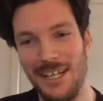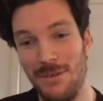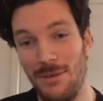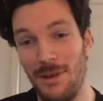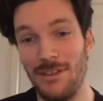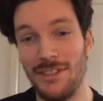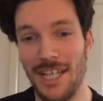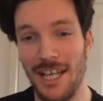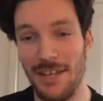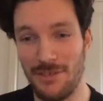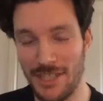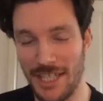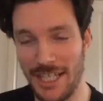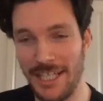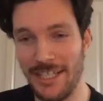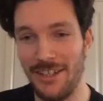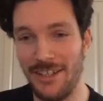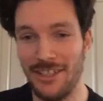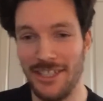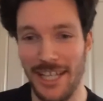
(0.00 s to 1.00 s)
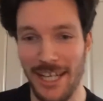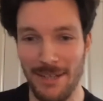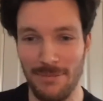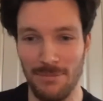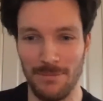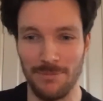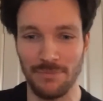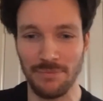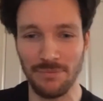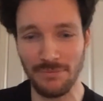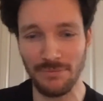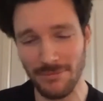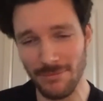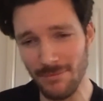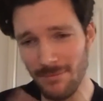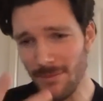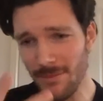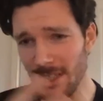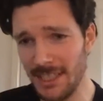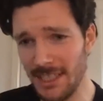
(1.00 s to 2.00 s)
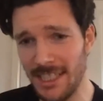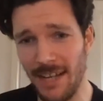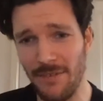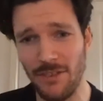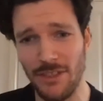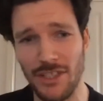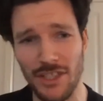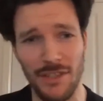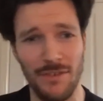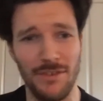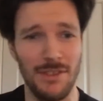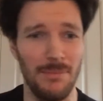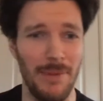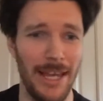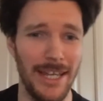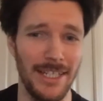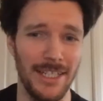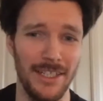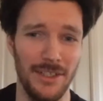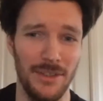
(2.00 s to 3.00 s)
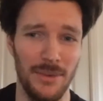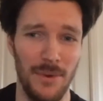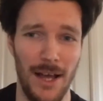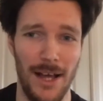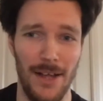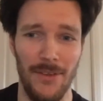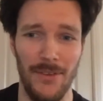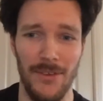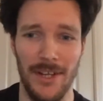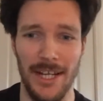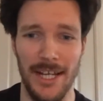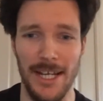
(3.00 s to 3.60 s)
well, I've seen, like, yeah, Stefan's stuff's amazing as well.